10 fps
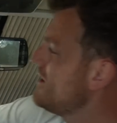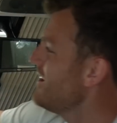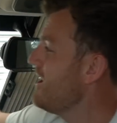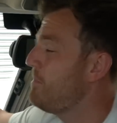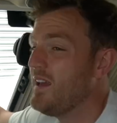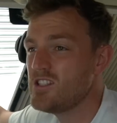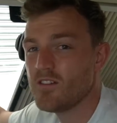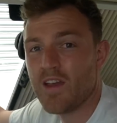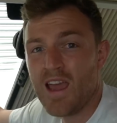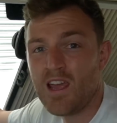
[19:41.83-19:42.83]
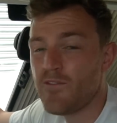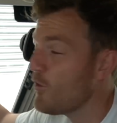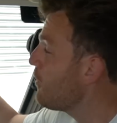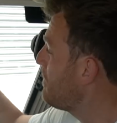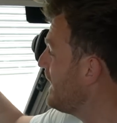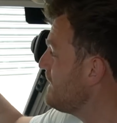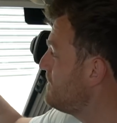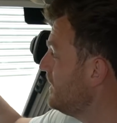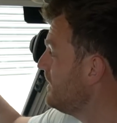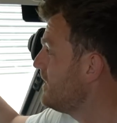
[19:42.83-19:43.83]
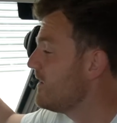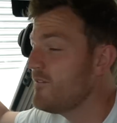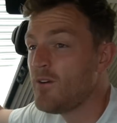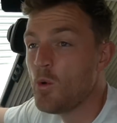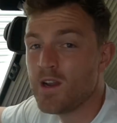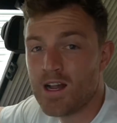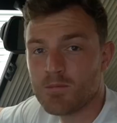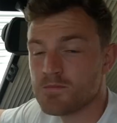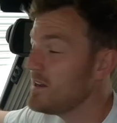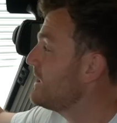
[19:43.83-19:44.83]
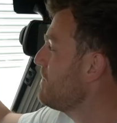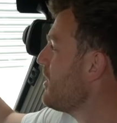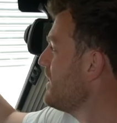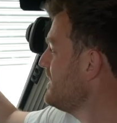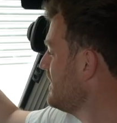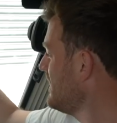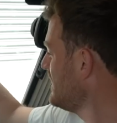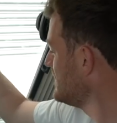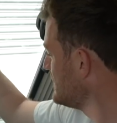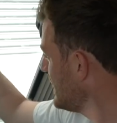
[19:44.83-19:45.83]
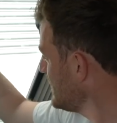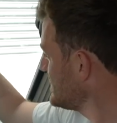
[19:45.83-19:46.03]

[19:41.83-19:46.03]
a piece of A4 paper folded up to make a blind, and